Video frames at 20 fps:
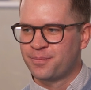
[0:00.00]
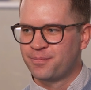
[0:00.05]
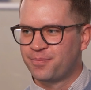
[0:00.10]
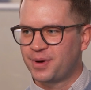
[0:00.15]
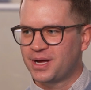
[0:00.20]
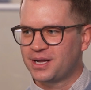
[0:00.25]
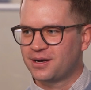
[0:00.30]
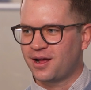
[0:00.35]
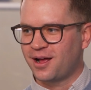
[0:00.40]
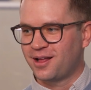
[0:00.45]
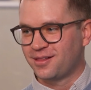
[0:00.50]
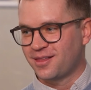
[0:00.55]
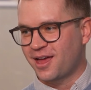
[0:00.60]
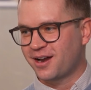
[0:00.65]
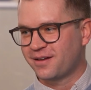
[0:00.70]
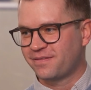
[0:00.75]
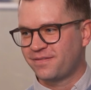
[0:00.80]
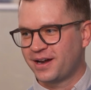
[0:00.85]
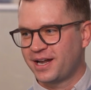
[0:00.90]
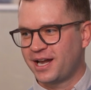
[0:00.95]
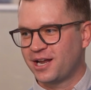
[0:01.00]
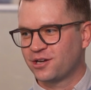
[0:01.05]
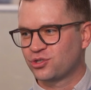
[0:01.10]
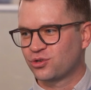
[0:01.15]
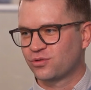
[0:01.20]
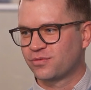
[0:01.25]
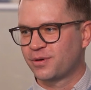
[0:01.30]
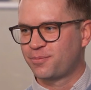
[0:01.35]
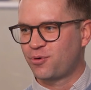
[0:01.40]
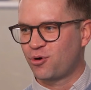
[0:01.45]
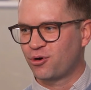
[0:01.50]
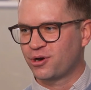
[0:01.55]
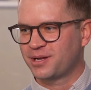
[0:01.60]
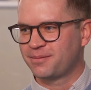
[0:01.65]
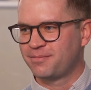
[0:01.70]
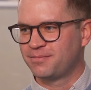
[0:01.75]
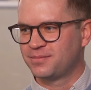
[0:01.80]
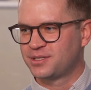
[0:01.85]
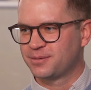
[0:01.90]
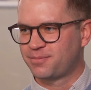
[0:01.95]
But a lot of financial
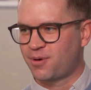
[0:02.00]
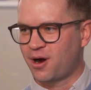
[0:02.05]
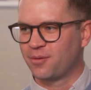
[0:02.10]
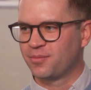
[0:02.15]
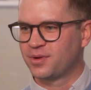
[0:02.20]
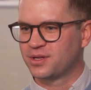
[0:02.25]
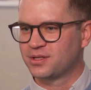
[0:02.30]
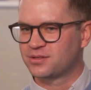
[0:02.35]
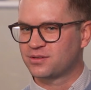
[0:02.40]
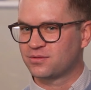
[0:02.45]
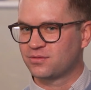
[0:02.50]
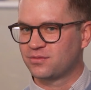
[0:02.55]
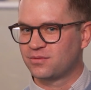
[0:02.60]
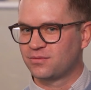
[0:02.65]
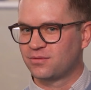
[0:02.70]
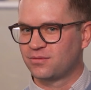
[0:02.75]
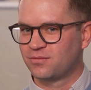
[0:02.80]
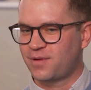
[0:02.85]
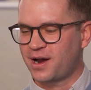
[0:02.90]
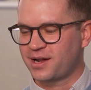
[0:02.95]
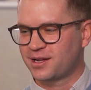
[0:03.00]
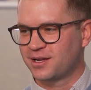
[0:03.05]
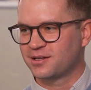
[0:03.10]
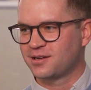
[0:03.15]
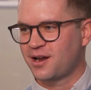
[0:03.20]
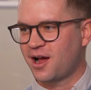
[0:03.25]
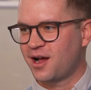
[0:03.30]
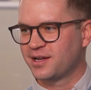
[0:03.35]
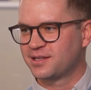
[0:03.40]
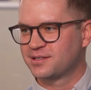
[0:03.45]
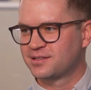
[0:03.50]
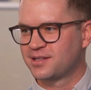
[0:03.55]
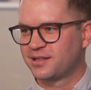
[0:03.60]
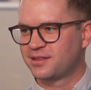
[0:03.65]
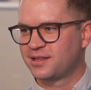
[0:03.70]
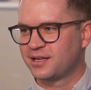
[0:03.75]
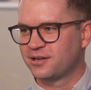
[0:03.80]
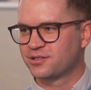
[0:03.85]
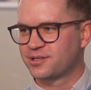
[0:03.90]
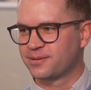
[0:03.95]
reporting departments recognize
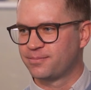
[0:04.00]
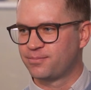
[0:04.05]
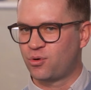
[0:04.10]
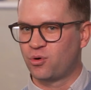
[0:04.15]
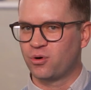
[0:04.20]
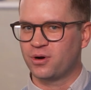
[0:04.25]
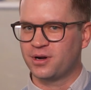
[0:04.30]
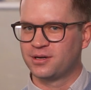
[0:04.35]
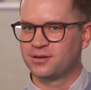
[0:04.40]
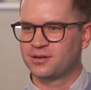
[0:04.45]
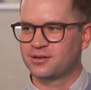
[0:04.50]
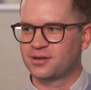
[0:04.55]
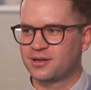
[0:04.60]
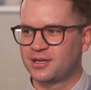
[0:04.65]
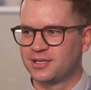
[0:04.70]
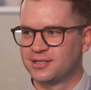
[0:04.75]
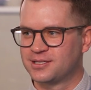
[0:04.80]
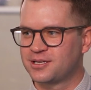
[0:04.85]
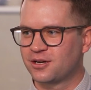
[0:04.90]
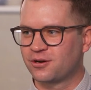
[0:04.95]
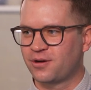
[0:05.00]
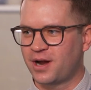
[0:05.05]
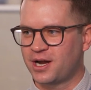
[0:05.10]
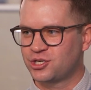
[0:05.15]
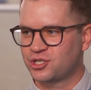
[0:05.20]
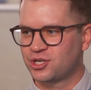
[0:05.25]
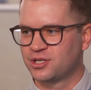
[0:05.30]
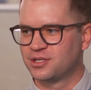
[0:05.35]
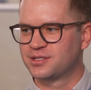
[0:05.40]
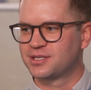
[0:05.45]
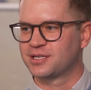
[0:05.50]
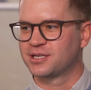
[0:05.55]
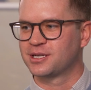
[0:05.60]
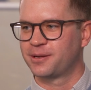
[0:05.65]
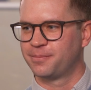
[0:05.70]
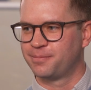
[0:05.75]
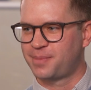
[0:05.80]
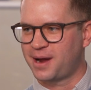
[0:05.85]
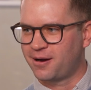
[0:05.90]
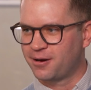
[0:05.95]
that there's important considerations in
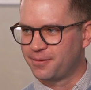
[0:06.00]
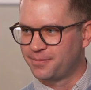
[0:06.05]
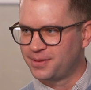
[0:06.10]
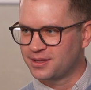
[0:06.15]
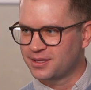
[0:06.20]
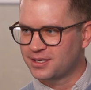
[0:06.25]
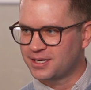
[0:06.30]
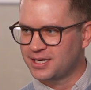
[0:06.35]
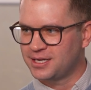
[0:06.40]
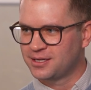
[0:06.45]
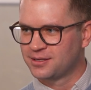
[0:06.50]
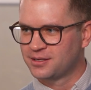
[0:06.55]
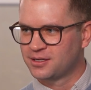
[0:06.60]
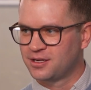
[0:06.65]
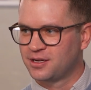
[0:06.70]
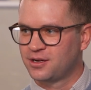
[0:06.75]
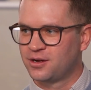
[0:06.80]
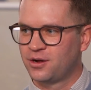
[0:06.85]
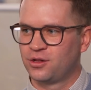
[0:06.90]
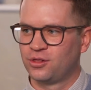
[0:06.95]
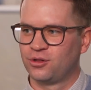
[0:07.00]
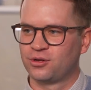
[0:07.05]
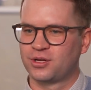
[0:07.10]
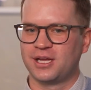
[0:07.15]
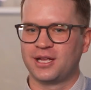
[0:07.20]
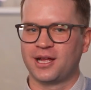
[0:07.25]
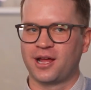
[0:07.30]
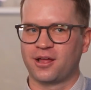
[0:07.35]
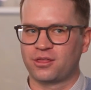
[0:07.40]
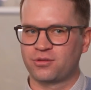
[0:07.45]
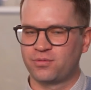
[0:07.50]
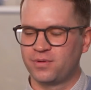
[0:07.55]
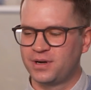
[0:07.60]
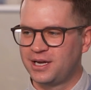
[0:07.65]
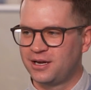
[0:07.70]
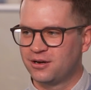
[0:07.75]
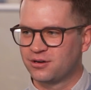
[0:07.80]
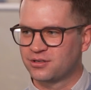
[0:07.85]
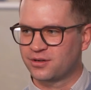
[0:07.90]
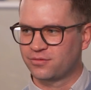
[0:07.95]
comparability, looking at 3
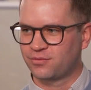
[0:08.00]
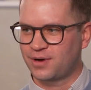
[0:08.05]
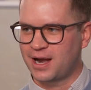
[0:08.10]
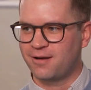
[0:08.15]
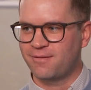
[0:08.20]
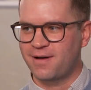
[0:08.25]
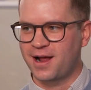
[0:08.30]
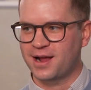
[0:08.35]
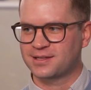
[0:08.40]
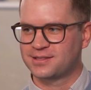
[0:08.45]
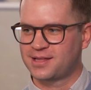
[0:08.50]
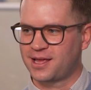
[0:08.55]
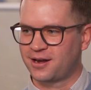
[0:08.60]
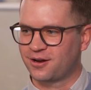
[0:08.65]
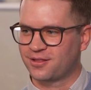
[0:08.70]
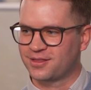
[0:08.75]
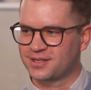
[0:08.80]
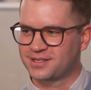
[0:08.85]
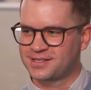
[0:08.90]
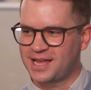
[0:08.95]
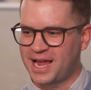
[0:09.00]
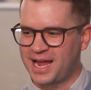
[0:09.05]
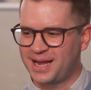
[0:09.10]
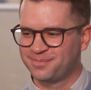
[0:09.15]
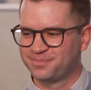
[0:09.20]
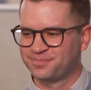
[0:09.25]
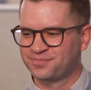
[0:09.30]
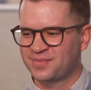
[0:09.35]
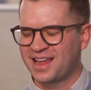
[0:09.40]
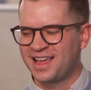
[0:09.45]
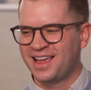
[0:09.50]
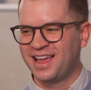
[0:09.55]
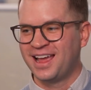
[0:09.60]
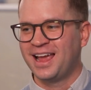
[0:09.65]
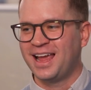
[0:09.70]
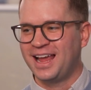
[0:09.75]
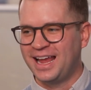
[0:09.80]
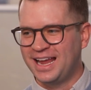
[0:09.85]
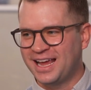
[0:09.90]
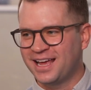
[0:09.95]
years of rate recs that are the same,
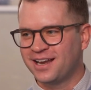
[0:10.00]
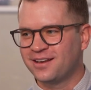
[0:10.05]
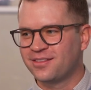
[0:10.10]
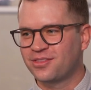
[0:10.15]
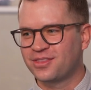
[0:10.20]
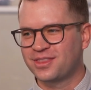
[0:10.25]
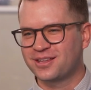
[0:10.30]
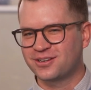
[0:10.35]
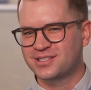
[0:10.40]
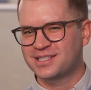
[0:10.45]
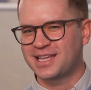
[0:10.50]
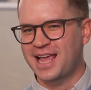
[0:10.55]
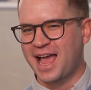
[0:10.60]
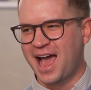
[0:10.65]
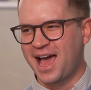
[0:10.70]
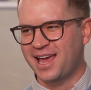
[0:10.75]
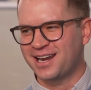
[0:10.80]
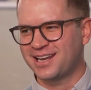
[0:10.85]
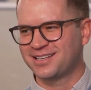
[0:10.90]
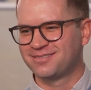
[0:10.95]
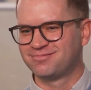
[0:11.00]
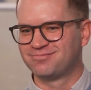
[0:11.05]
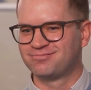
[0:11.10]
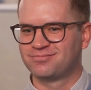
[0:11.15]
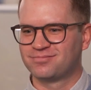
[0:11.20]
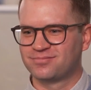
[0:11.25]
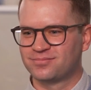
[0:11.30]
and there's the added